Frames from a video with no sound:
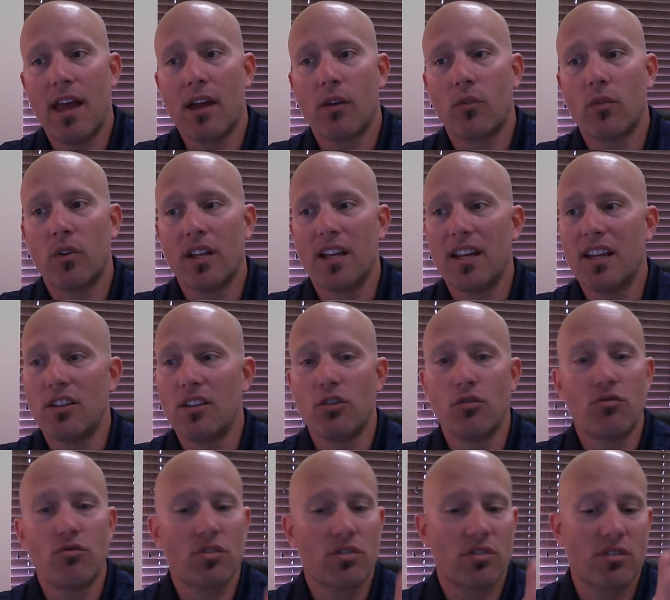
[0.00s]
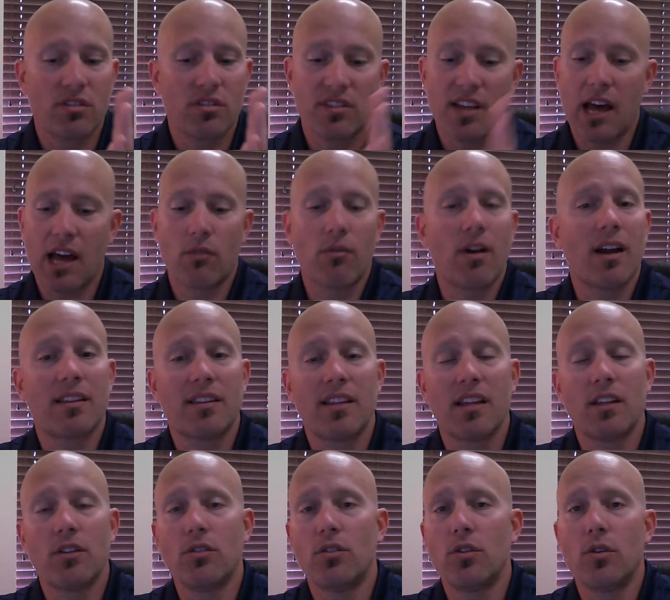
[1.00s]
equity and you just decide right
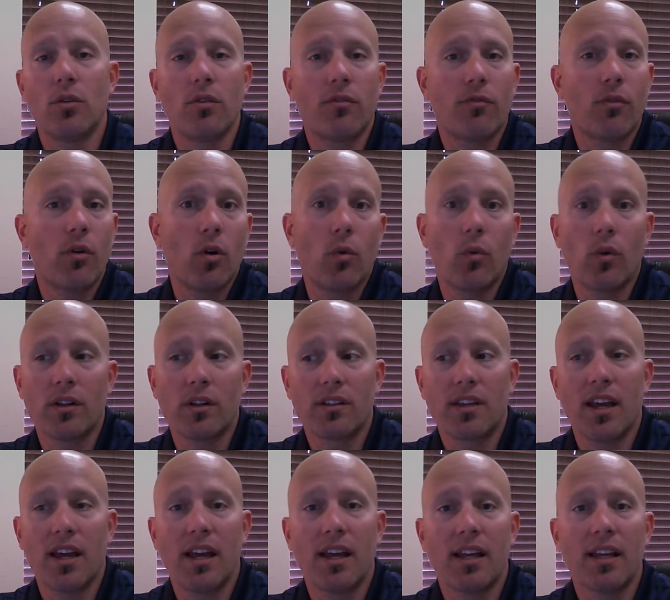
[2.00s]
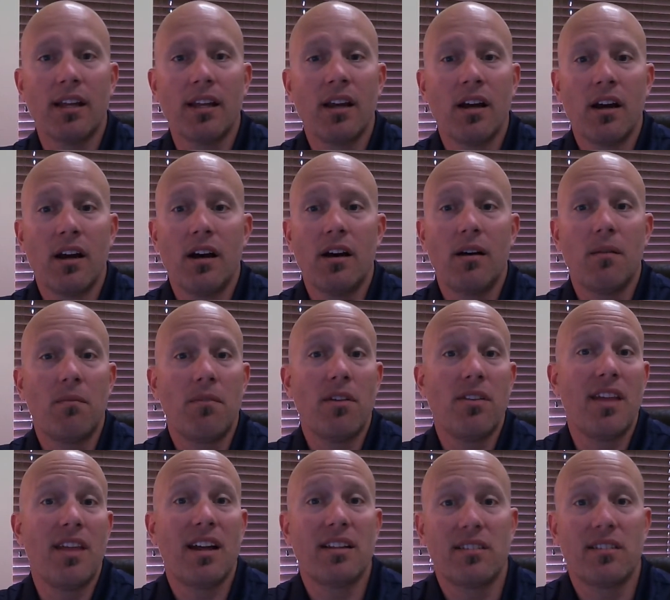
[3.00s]
then you do the 401k, um, then
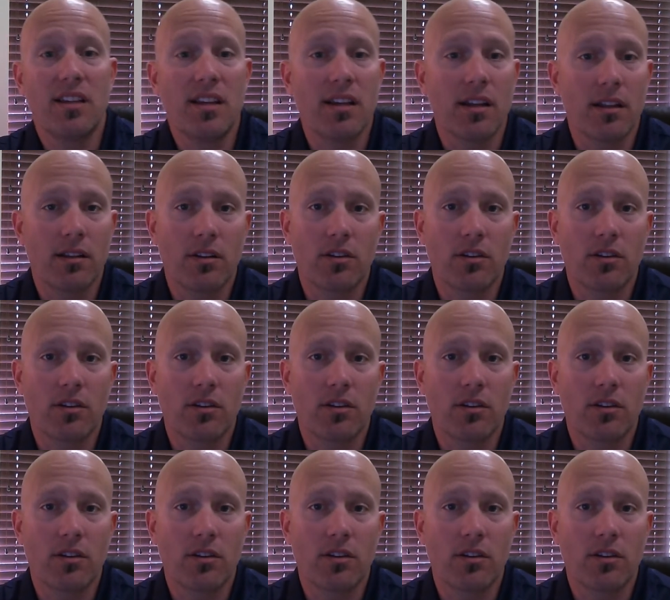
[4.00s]
that's it.